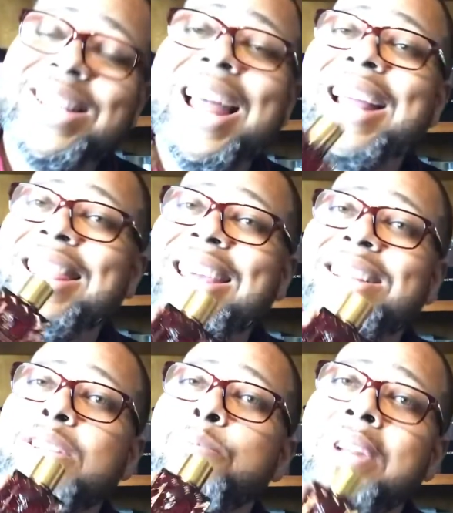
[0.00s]
like
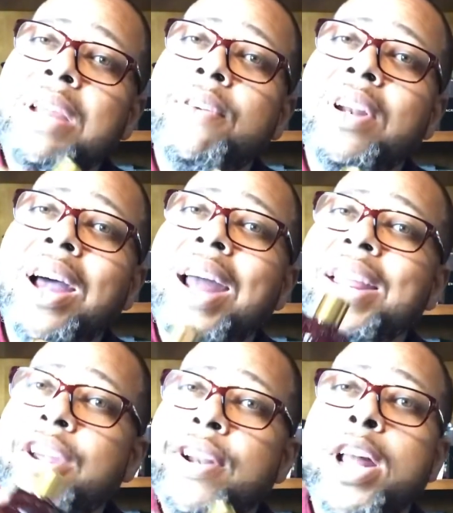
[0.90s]
this, believe it or not,
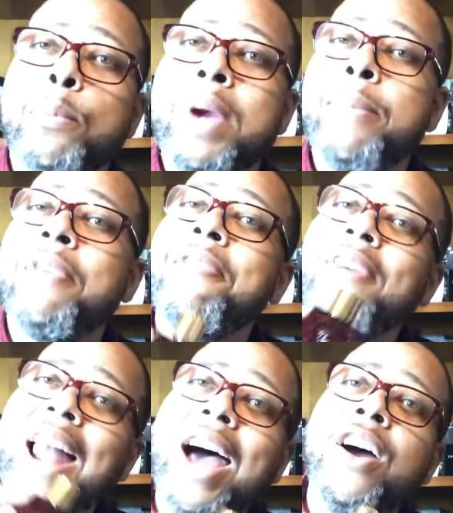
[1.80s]
here in Alabama
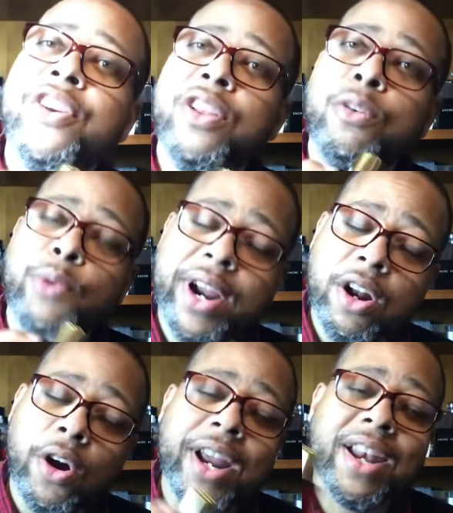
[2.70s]
fly under the
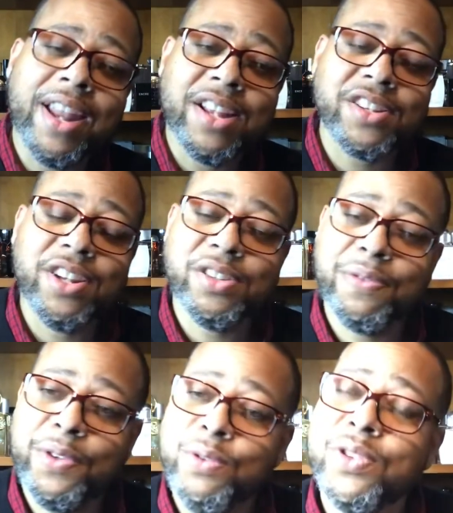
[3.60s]
radar unless there's a
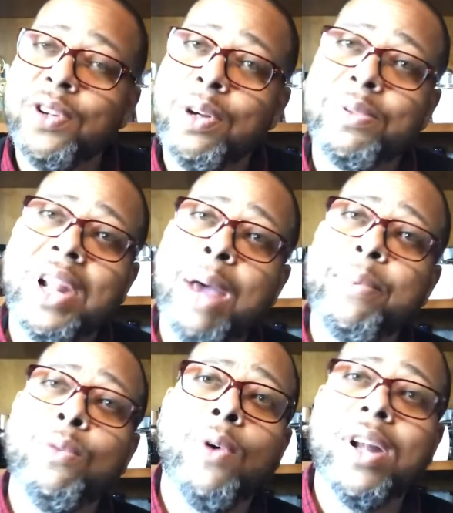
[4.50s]
few subs that happen
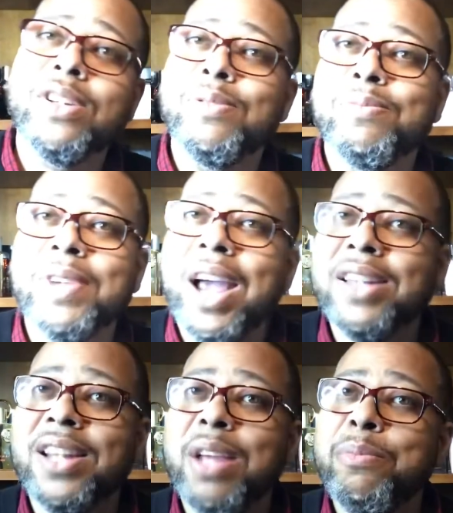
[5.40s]
to watch
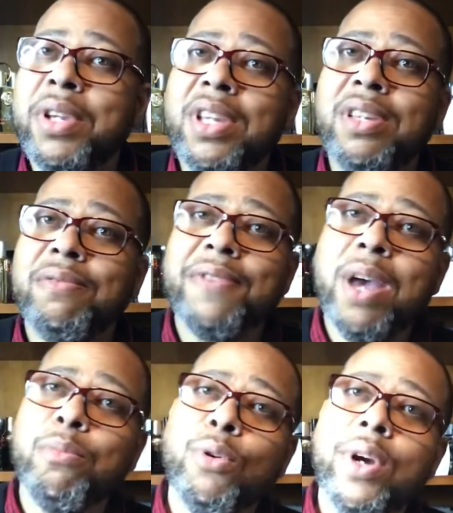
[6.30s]
guys like me,
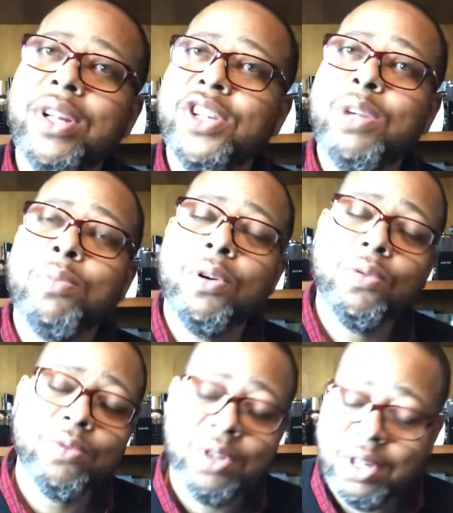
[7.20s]
Fat Boy, Cheapo,
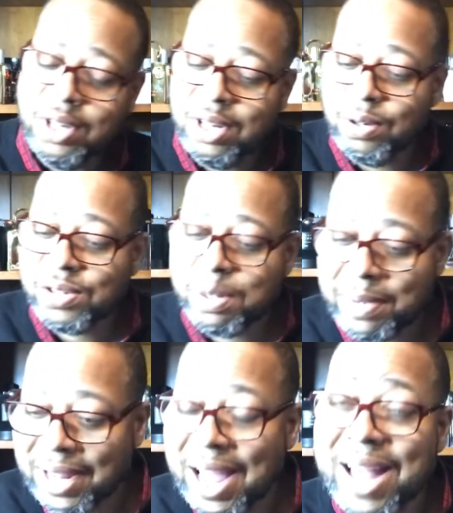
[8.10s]
you know, some of
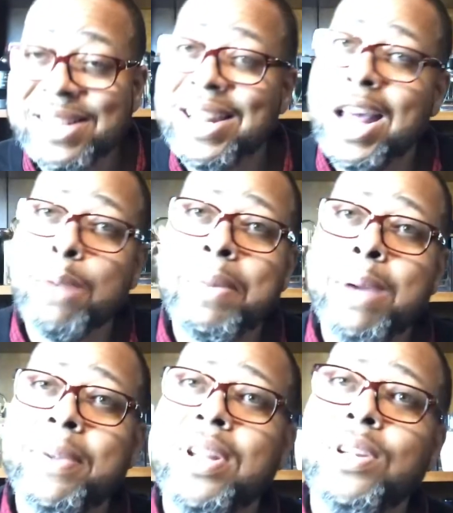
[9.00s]
the guys in
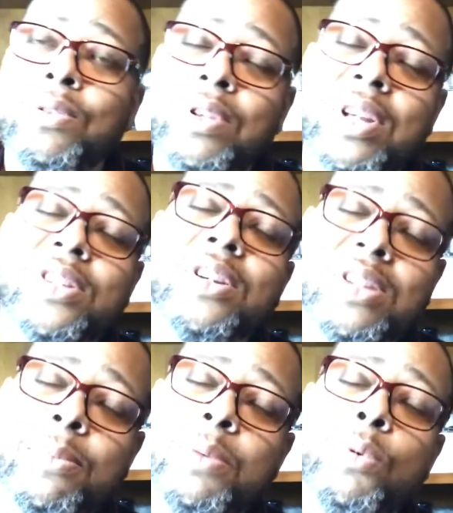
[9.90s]
Alabama that do this or
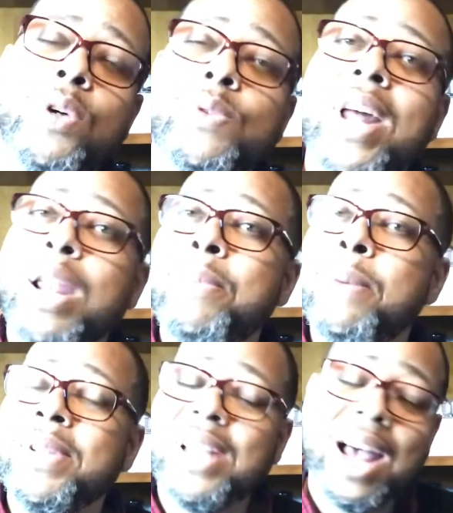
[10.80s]
some of the boys with
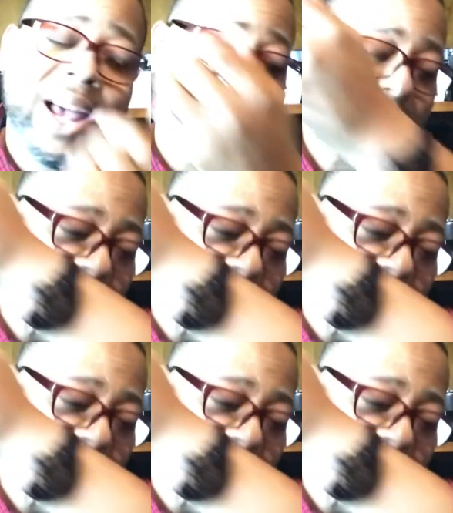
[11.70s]
Alabama ties.